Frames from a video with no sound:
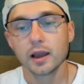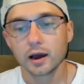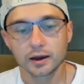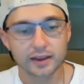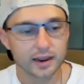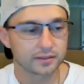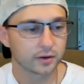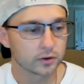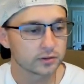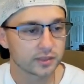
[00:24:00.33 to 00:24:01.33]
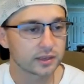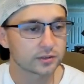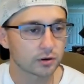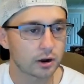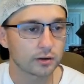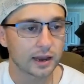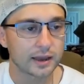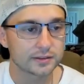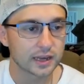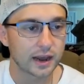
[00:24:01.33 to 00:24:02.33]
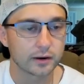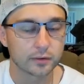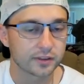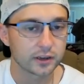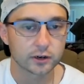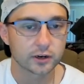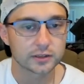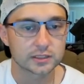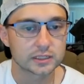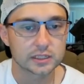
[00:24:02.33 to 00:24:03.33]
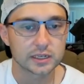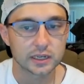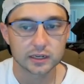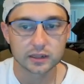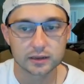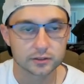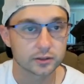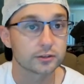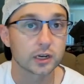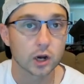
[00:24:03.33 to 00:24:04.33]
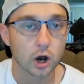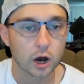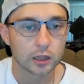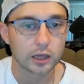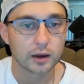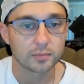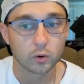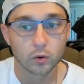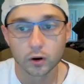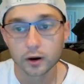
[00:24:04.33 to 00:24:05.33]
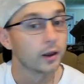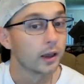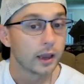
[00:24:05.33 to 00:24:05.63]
again, these are all guys that I don't think you're going to see unless there's a call up or